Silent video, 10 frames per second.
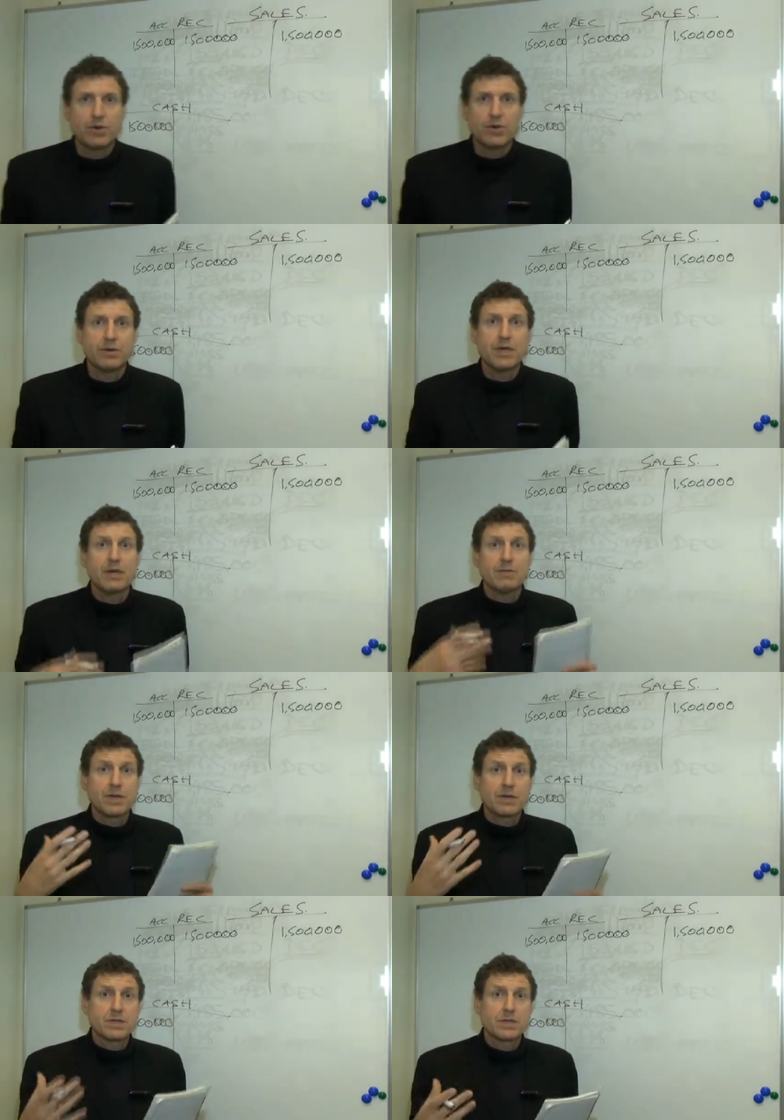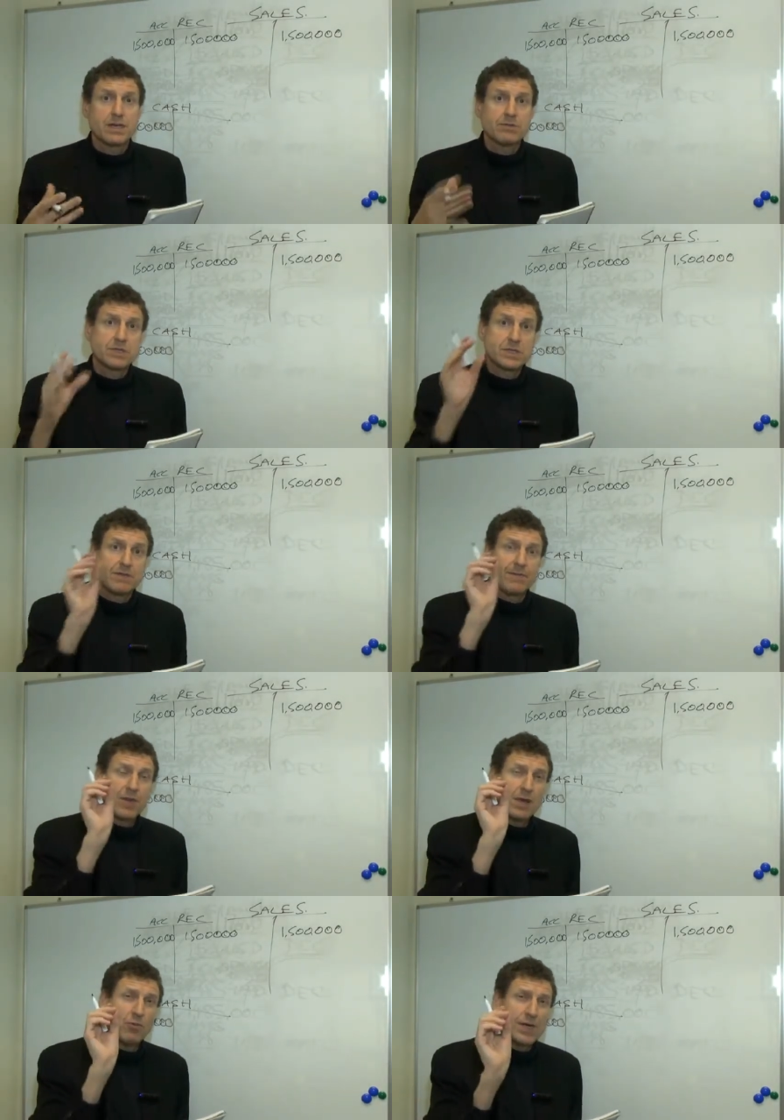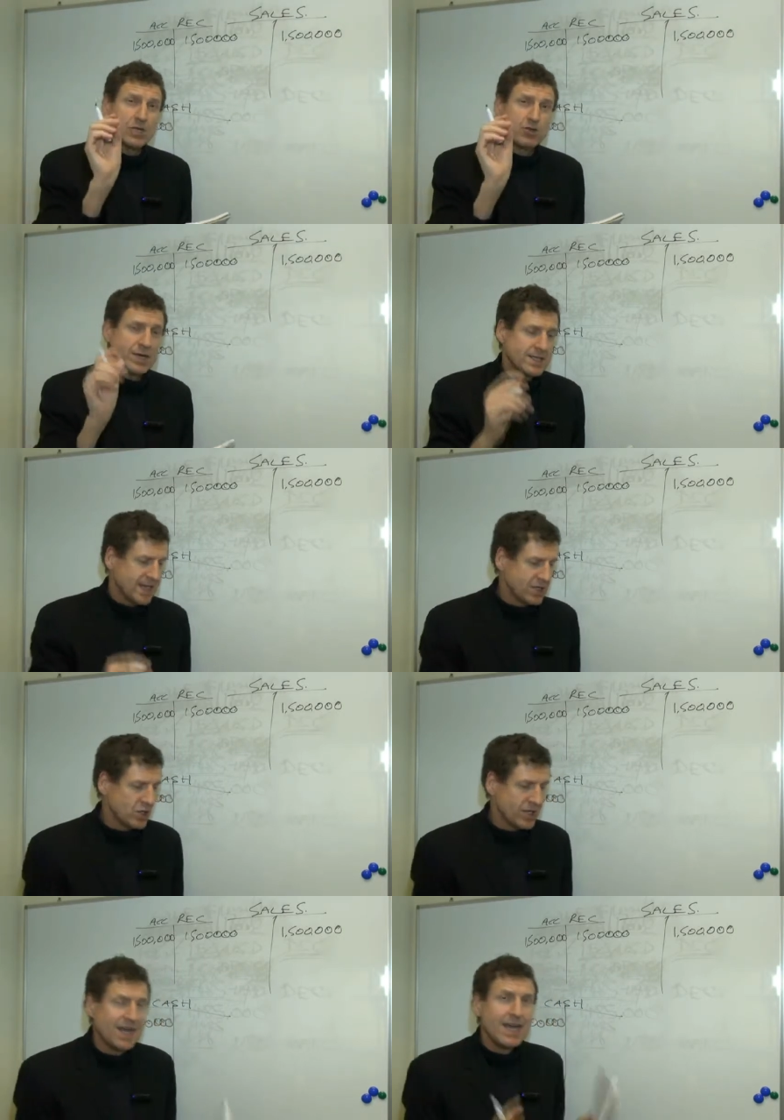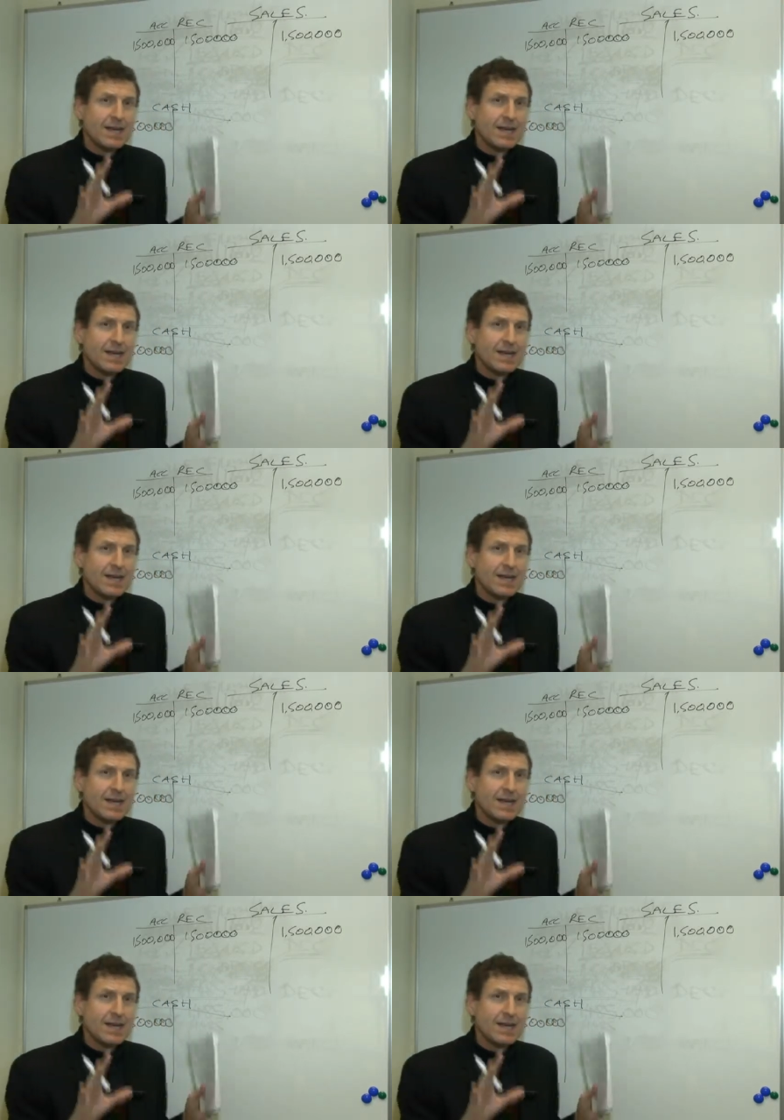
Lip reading: million because of that, was for that one transaction.